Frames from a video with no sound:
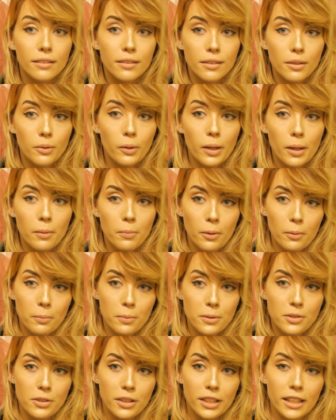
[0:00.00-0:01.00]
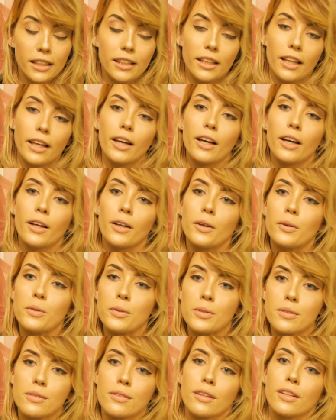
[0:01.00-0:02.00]
the way puppetry did, and I
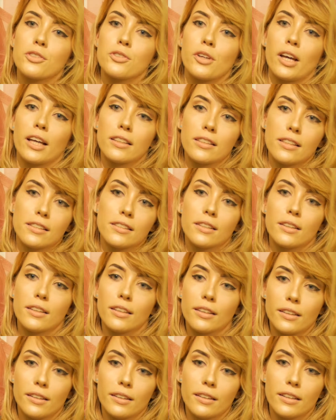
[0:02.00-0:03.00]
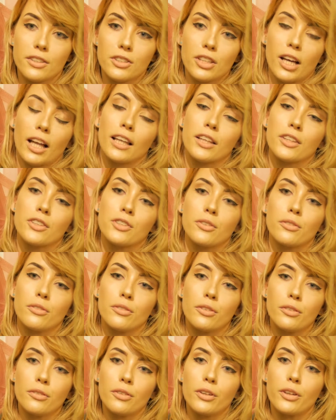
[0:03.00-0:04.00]
was attracted to the challenge
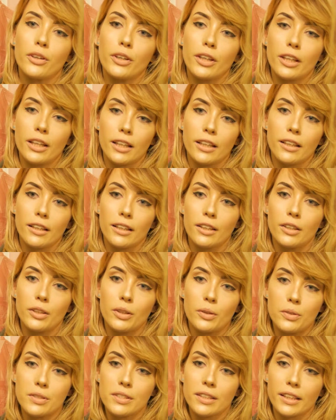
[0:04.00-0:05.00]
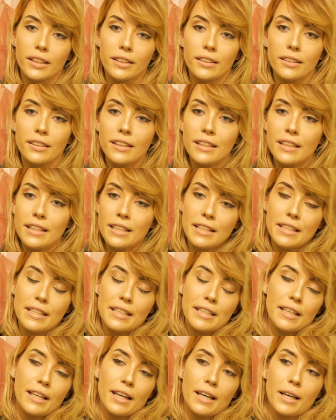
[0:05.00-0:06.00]
of learning a new skill.
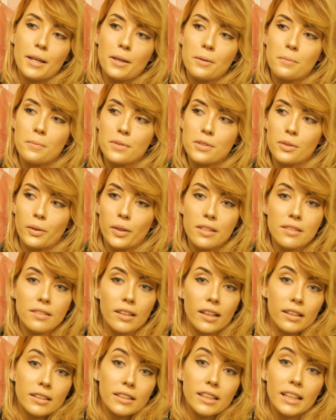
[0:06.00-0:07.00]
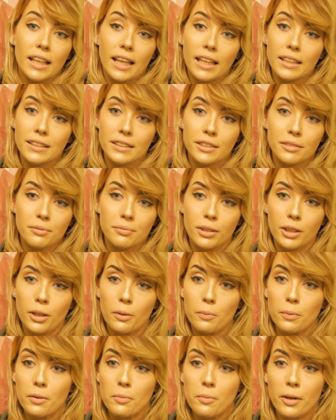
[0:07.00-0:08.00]
So I started collecting a couple of